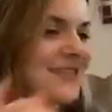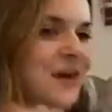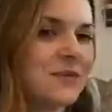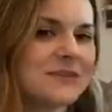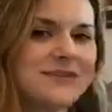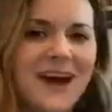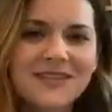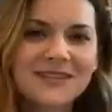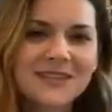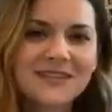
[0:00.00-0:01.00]
That was
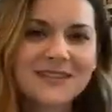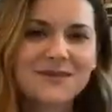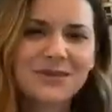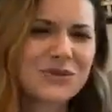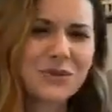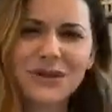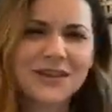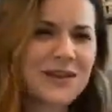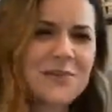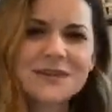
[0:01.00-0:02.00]
not the lesson of the story.
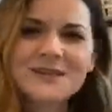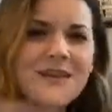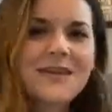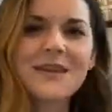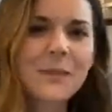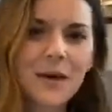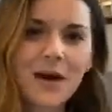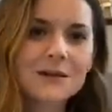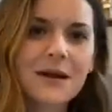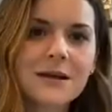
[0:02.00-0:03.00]
There was nothing about
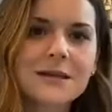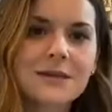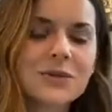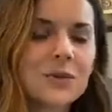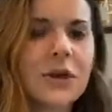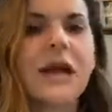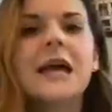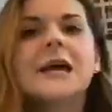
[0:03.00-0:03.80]
hot dogs in the story.